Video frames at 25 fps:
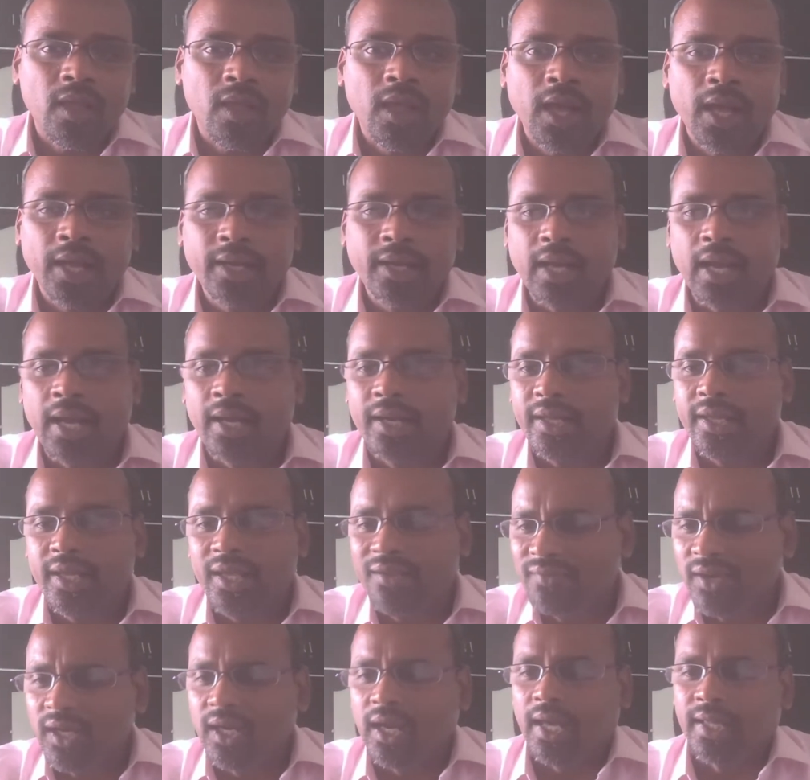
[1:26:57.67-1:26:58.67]
And
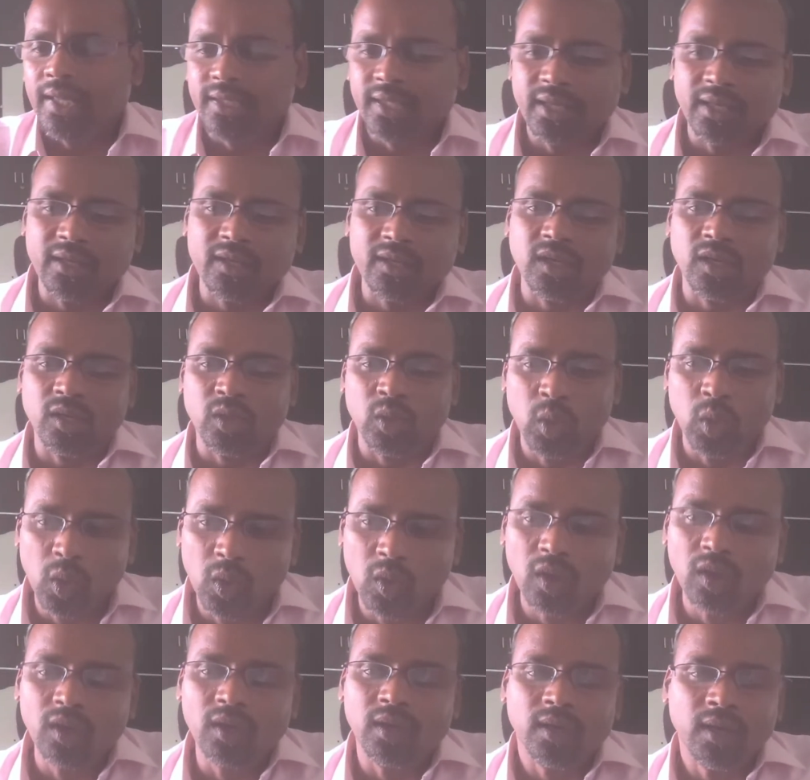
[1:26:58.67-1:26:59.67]
even I think
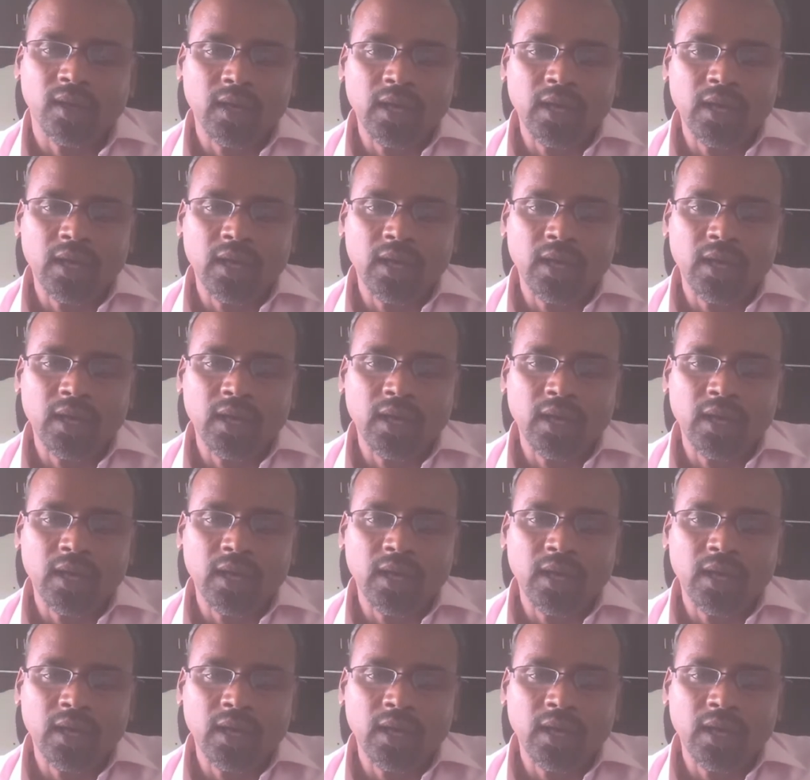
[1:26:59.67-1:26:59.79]
Google